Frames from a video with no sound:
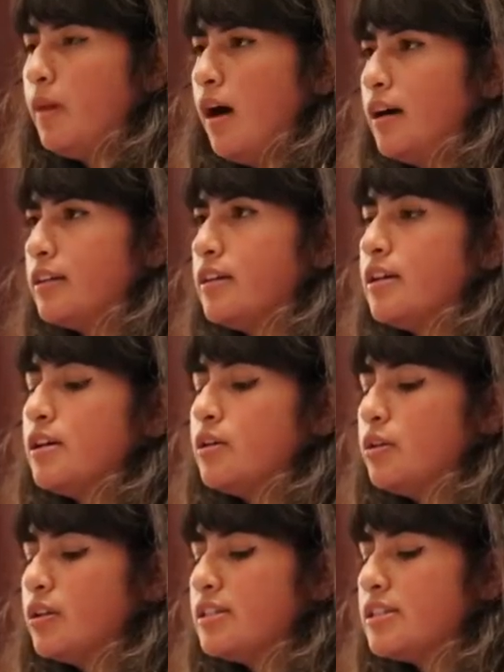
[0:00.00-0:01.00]
block,
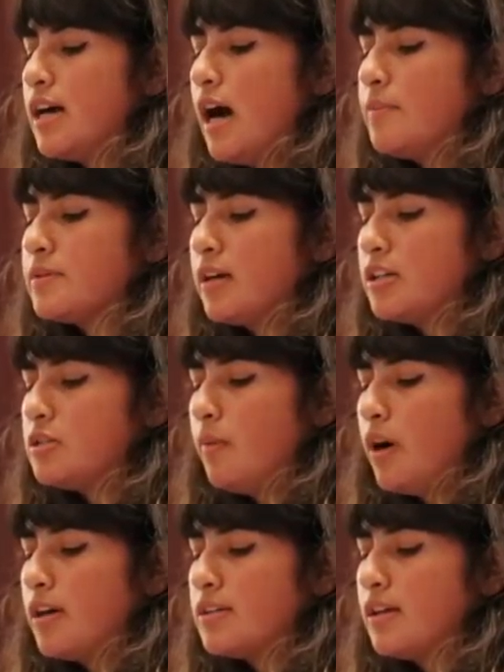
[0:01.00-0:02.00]
you can see hopscotch
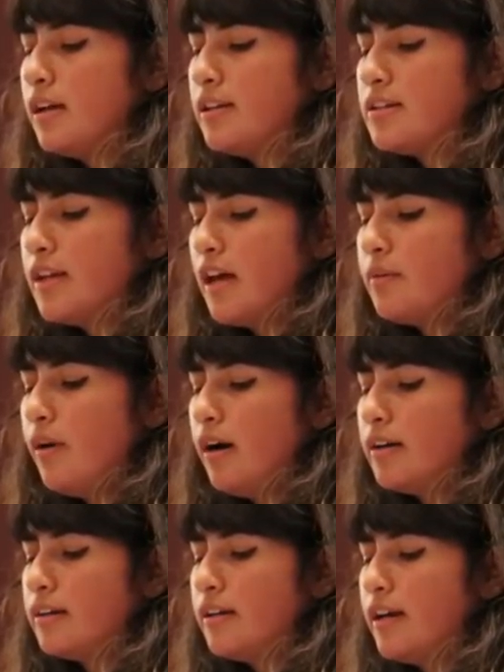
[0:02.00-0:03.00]
marks on the
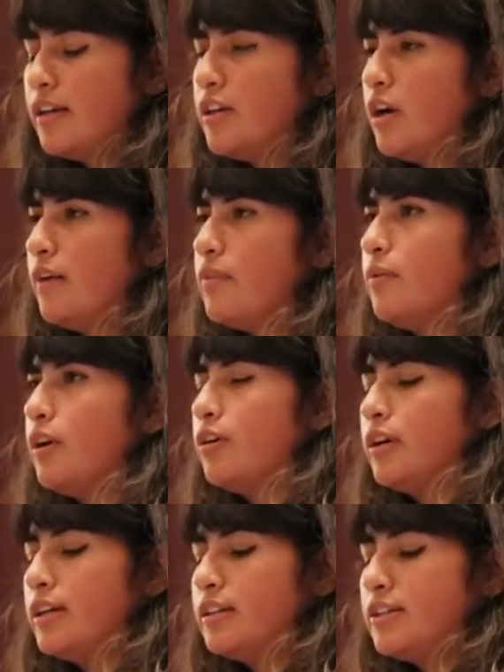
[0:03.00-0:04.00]
sidewalk and hear
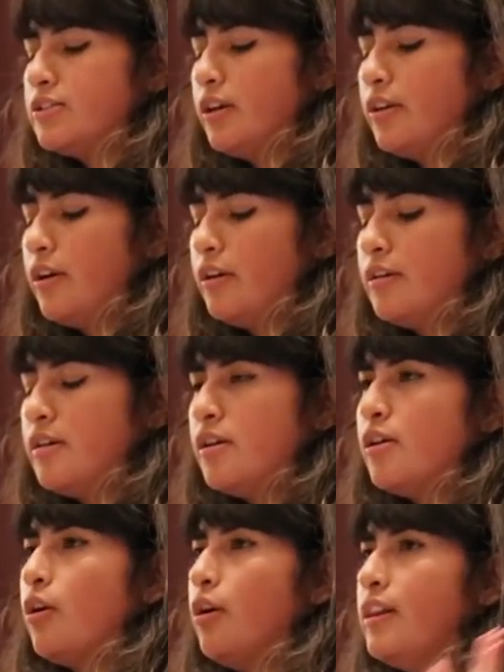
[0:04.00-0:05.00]
everyone greeting each other.
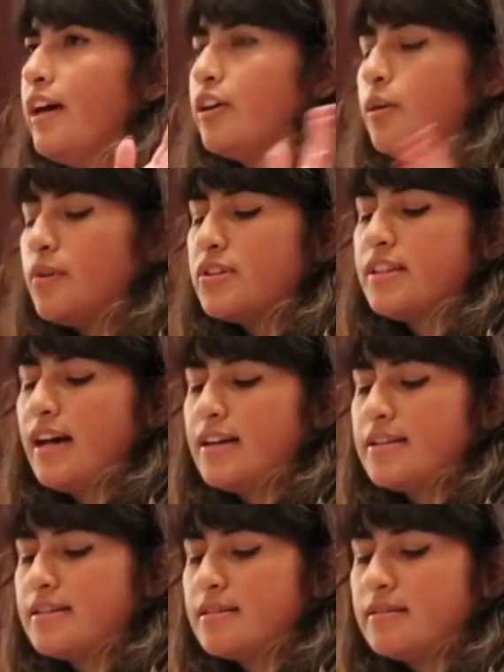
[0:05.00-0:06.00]
Hola, ¿cómo
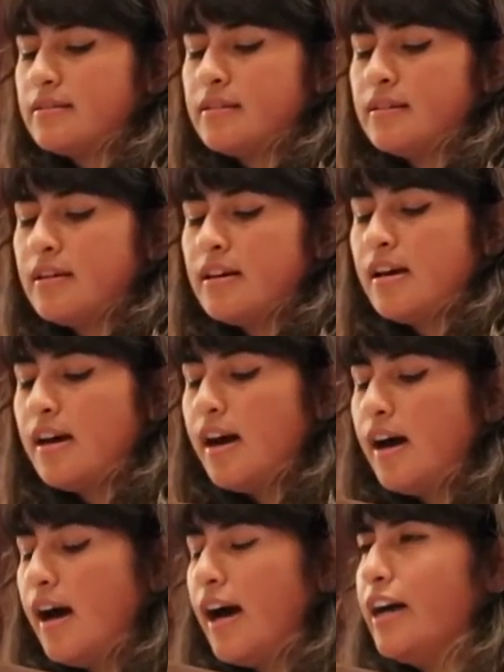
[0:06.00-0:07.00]
estás?
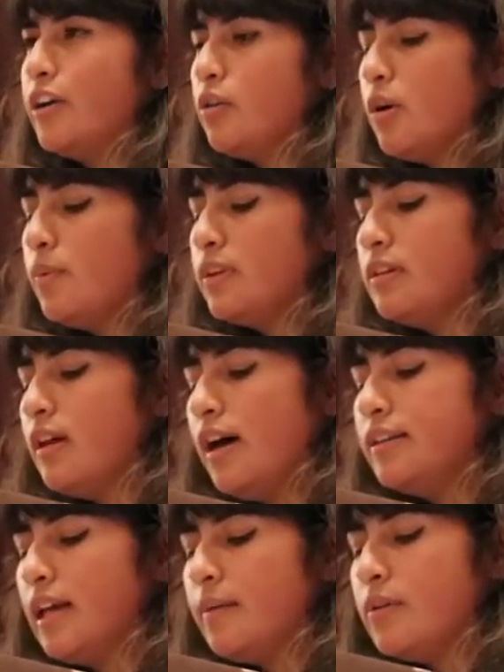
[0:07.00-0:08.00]
I grew up with a
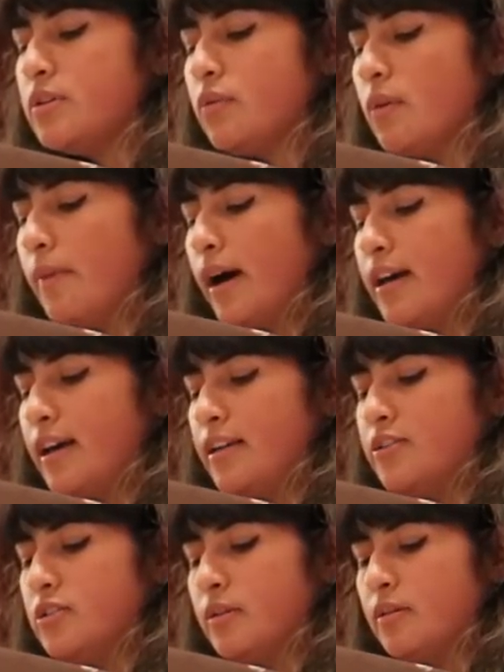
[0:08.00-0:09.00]
lot of neighbors who were my
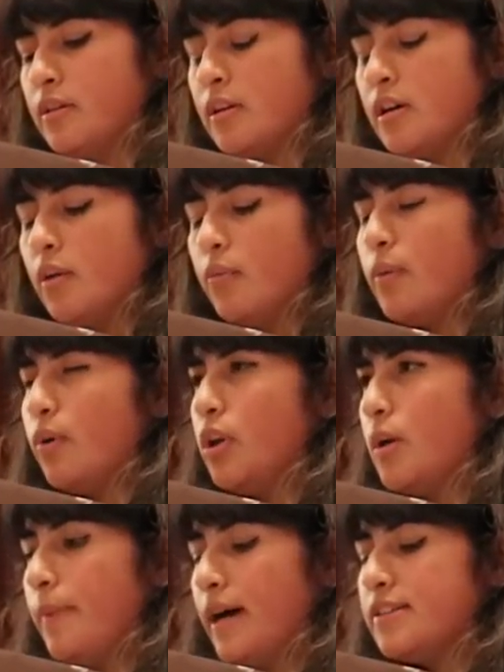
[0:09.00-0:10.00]
age. We
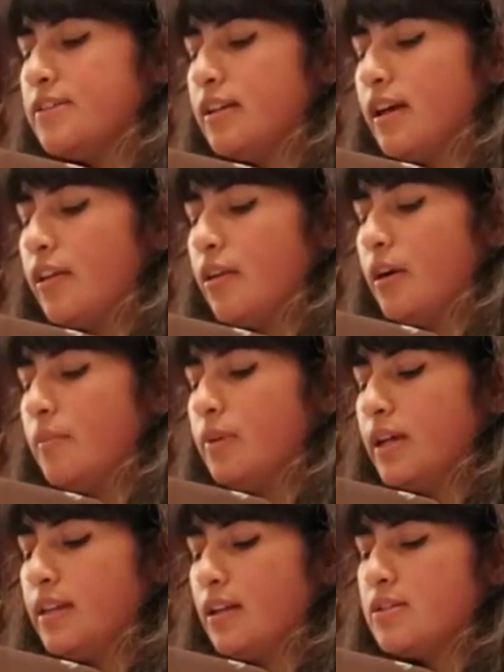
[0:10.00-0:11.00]
rode our bikes together
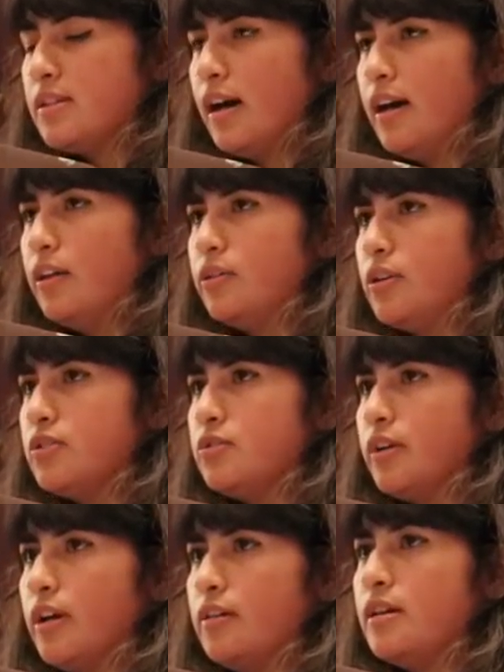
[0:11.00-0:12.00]
and played outside on their
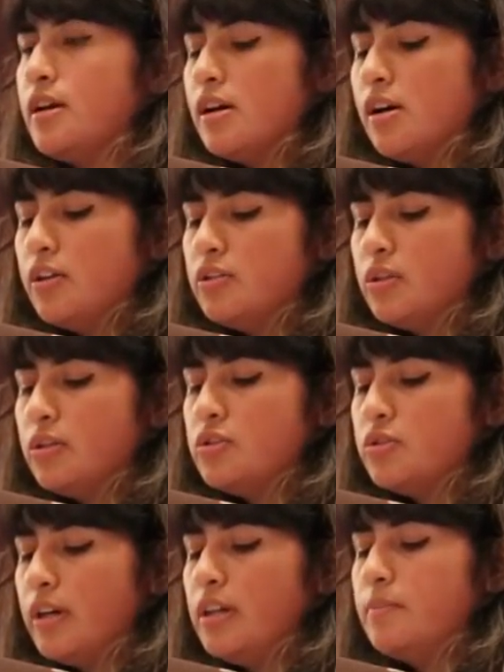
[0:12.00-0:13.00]
street until the
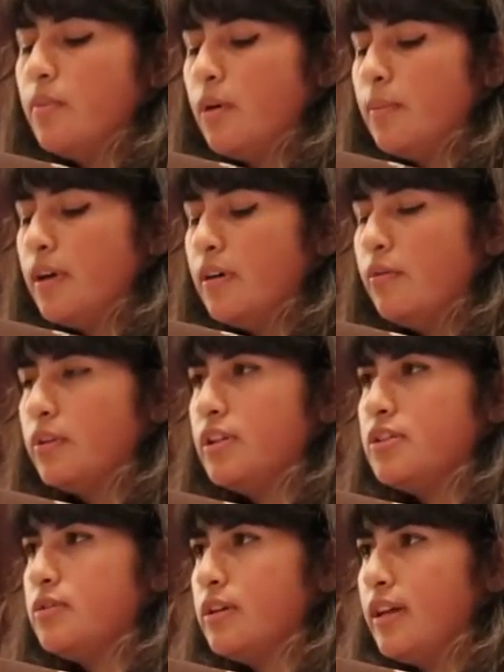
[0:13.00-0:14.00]
dreaded moment when
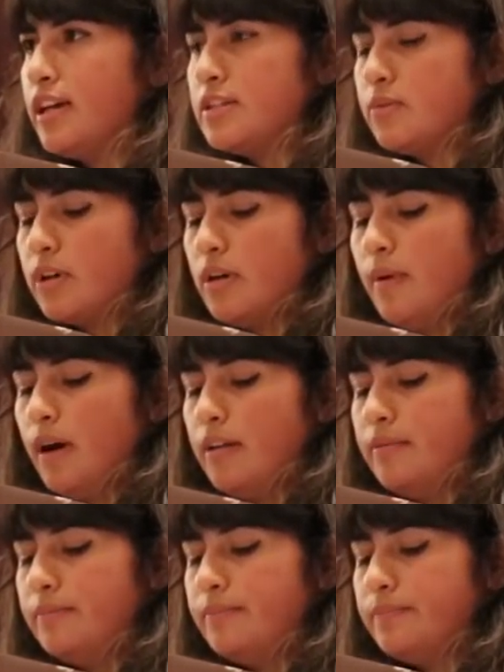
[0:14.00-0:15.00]
the street lights would come
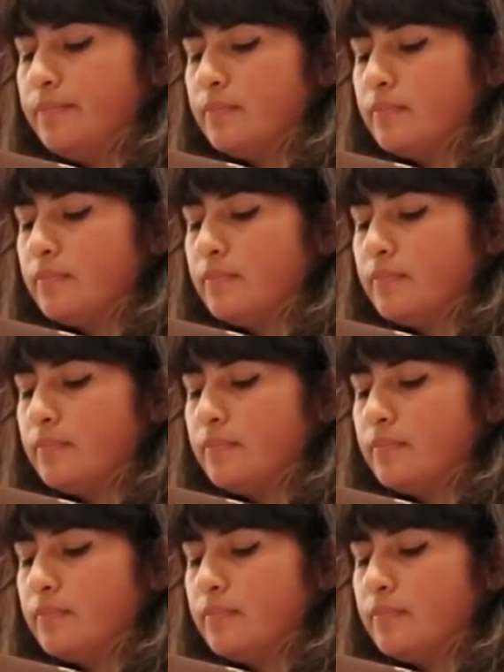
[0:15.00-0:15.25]
on.